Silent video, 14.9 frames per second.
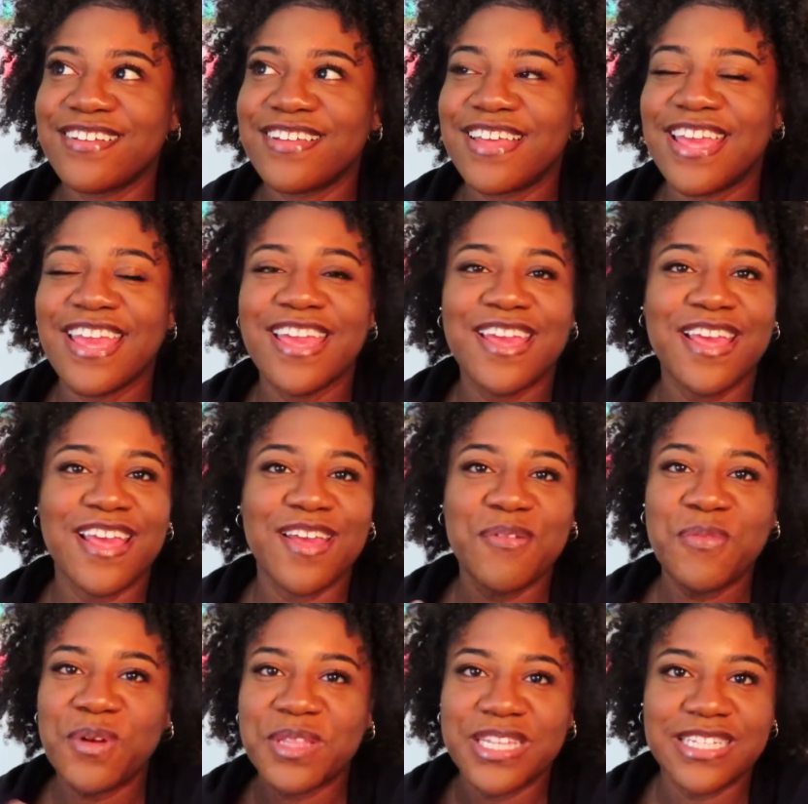he
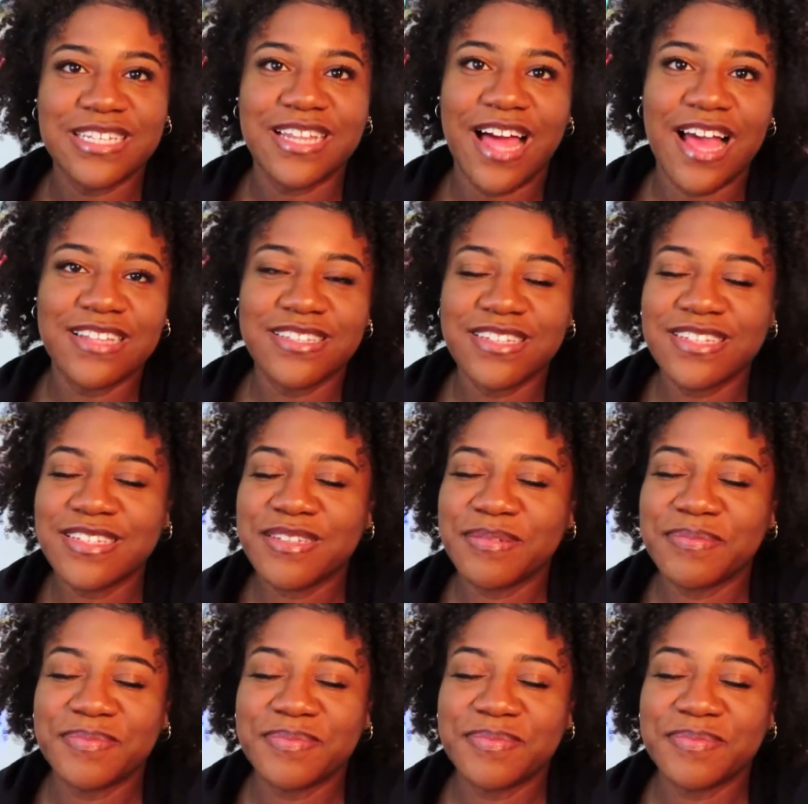wore these glasses.